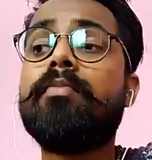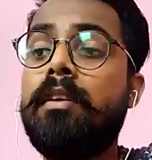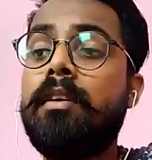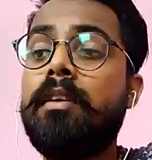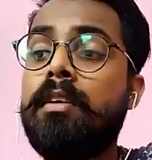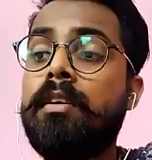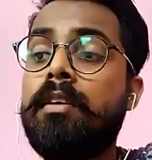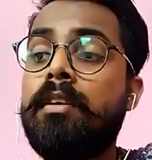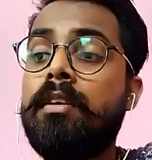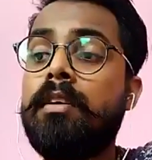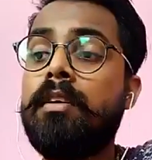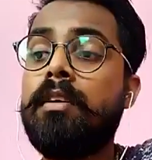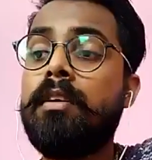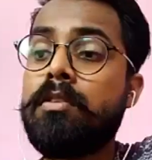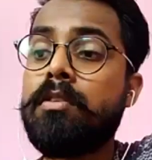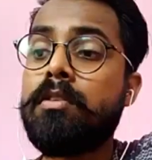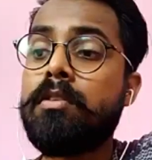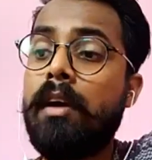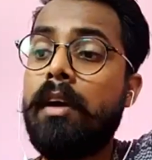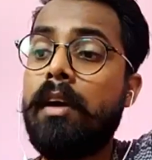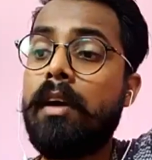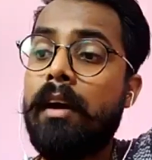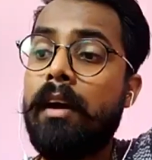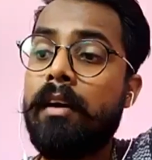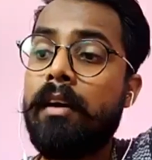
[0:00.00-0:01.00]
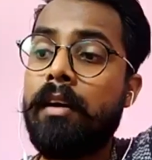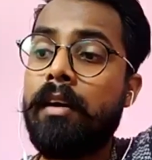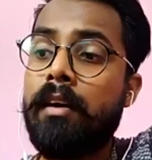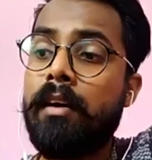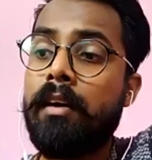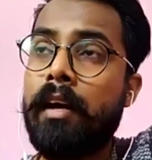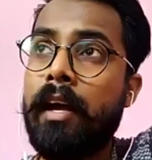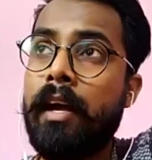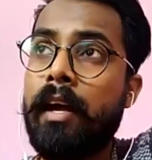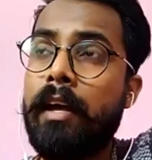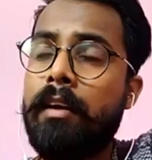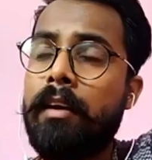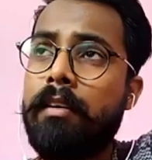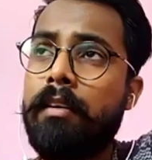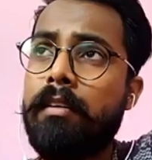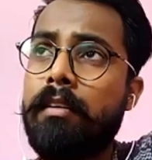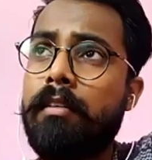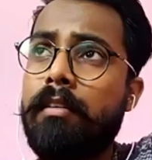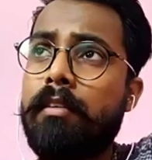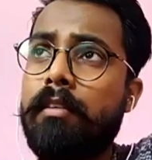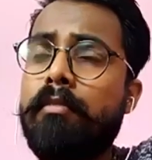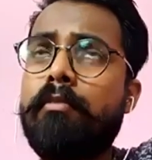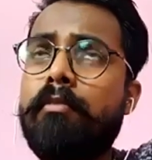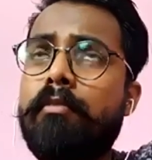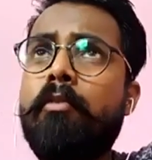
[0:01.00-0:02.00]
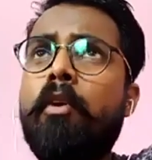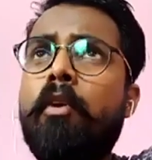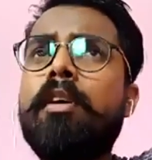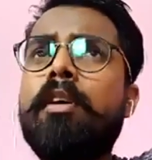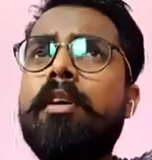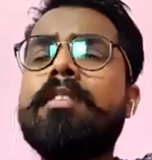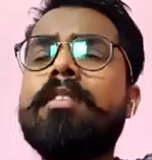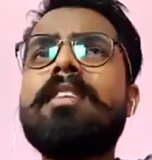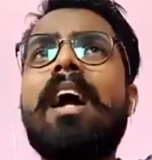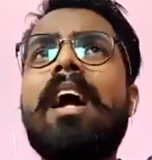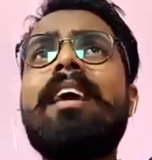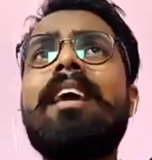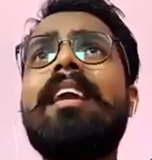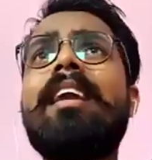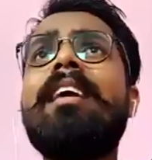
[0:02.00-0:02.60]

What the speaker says: So, and for starting,